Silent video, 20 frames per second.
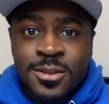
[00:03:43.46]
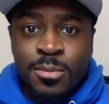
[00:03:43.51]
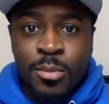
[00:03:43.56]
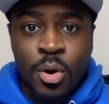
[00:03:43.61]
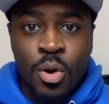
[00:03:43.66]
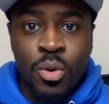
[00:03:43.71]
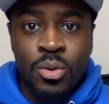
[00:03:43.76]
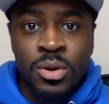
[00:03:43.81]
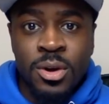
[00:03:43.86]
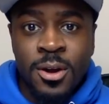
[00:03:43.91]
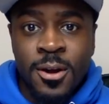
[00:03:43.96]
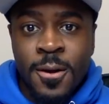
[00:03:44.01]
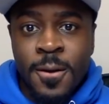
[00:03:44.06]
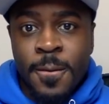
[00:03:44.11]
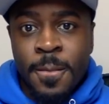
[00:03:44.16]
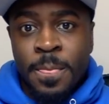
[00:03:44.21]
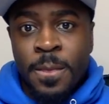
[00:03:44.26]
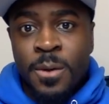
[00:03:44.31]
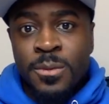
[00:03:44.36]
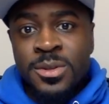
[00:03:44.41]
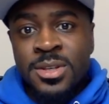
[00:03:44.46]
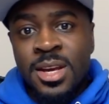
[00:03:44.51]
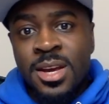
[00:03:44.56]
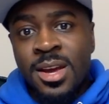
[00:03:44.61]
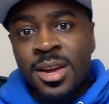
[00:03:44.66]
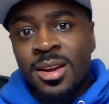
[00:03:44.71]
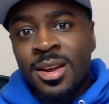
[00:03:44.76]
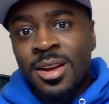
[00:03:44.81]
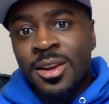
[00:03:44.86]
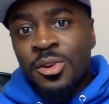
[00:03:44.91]
mode. You know what I'm
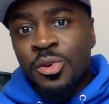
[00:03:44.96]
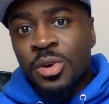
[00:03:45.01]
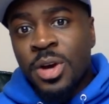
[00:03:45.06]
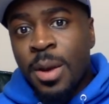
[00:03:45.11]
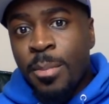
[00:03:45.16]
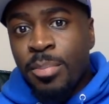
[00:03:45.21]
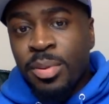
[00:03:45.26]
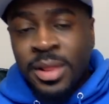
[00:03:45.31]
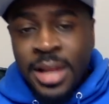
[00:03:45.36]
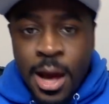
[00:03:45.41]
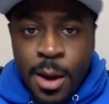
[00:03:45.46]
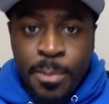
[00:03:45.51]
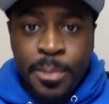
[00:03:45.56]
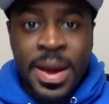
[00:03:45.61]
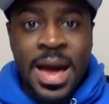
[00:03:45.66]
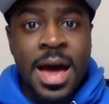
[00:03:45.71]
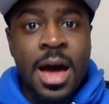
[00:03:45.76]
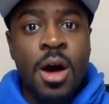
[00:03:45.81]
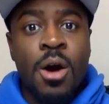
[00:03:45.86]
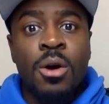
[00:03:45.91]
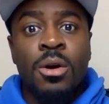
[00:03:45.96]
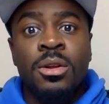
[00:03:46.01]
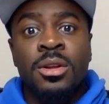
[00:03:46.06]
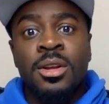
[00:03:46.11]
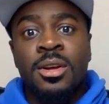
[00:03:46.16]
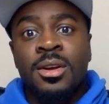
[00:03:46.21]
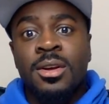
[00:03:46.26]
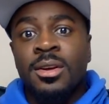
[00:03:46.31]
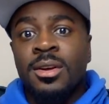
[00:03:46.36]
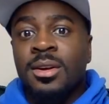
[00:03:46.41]
saying? You got Bilal Powell.
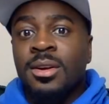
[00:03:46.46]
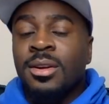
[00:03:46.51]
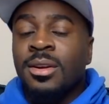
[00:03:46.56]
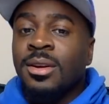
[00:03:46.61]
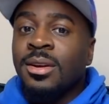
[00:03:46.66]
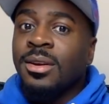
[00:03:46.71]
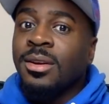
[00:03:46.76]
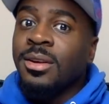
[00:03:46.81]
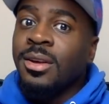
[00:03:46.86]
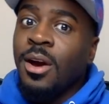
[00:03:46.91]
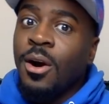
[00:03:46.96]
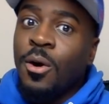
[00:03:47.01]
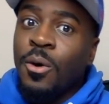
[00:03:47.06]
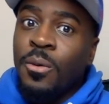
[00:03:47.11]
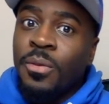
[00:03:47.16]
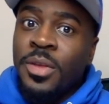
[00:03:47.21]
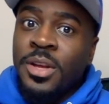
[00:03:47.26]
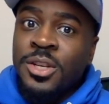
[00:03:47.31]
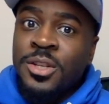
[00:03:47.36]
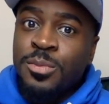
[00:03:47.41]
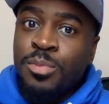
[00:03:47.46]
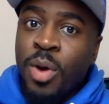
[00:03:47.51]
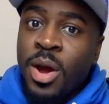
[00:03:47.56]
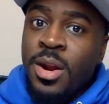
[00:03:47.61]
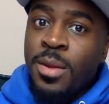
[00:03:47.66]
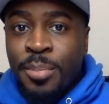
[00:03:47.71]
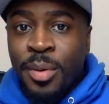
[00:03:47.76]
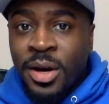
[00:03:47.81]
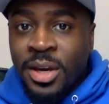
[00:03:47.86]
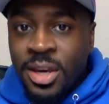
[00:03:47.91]
Yo, they just brought
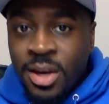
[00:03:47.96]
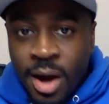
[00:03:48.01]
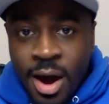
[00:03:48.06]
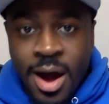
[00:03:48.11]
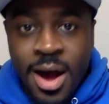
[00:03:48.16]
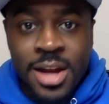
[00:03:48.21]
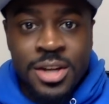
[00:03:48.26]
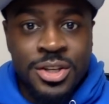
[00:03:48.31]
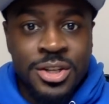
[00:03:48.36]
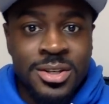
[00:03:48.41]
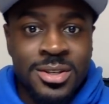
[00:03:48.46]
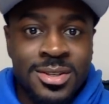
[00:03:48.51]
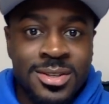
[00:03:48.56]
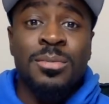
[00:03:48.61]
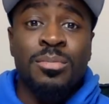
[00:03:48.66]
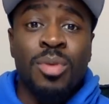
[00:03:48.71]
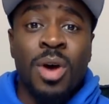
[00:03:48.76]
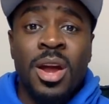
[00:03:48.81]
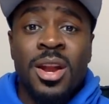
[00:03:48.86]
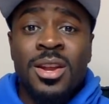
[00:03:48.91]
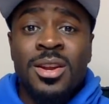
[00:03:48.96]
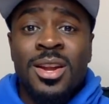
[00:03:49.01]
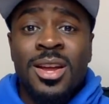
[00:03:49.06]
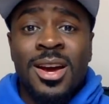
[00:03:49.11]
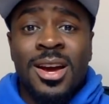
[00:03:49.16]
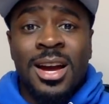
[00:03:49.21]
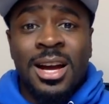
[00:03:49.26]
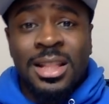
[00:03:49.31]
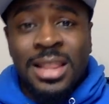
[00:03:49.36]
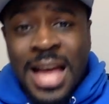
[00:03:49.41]
in Bucky Hodges. They brought in
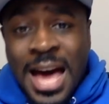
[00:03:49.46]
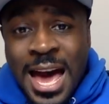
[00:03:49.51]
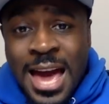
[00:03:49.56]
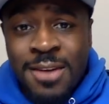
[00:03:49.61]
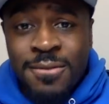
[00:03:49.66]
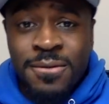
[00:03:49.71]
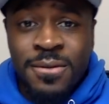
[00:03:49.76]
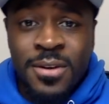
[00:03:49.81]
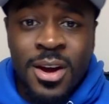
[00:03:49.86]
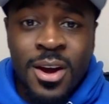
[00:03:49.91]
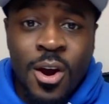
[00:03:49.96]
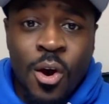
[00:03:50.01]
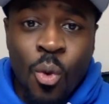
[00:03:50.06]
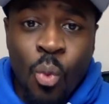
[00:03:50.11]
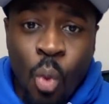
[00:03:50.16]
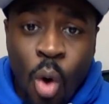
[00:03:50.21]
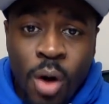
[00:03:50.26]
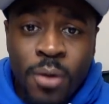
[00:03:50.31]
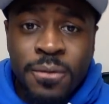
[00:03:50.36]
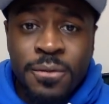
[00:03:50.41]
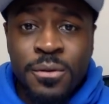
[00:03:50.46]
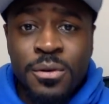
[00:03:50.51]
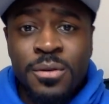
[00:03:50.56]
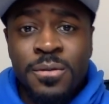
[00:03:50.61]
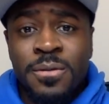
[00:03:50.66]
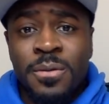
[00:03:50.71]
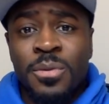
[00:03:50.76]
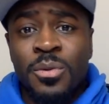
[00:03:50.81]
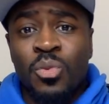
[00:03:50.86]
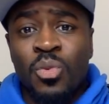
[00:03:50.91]
Clive Walford
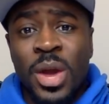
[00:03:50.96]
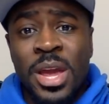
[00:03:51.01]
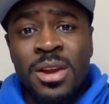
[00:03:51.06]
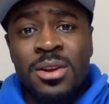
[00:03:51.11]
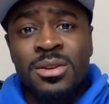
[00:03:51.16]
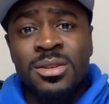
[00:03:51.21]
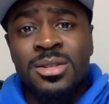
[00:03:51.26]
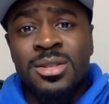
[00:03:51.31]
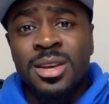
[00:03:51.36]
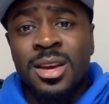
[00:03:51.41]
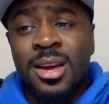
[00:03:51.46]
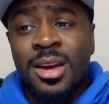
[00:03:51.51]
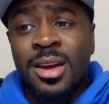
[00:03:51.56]
from the Raiders.